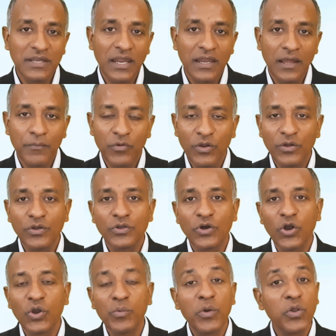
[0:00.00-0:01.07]
and I'm going to
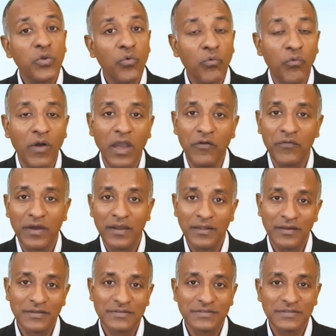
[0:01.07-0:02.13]
talk about vibe
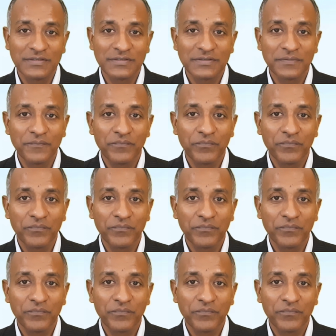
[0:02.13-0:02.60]
analysis.